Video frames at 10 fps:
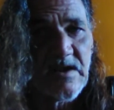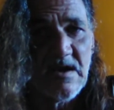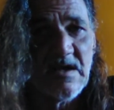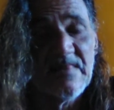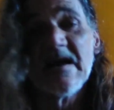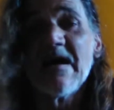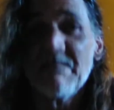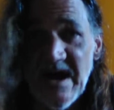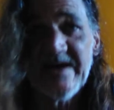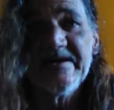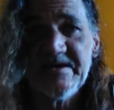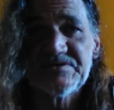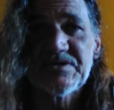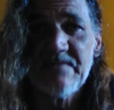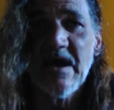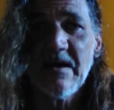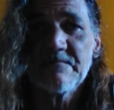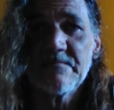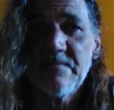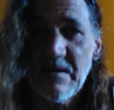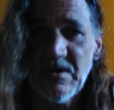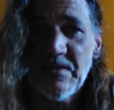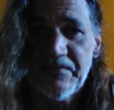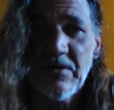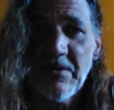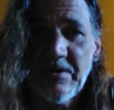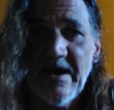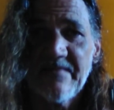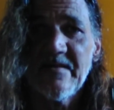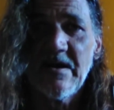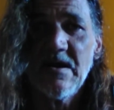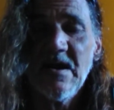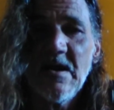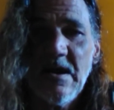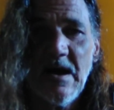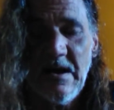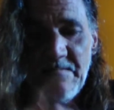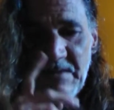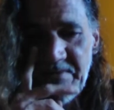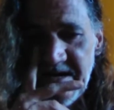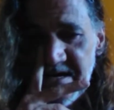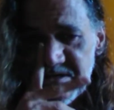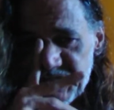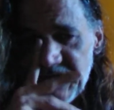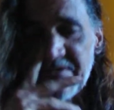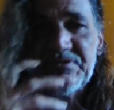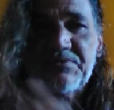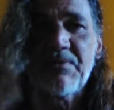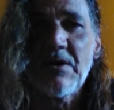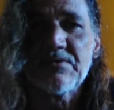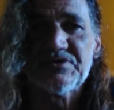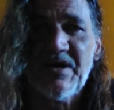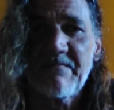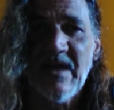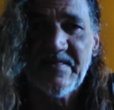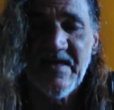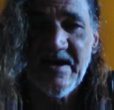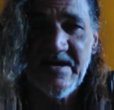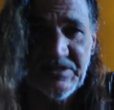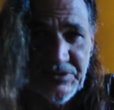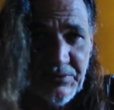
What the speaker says: then I might need some help. I'm going to throw it out there. I'm going to get a Surface Pro or something like that next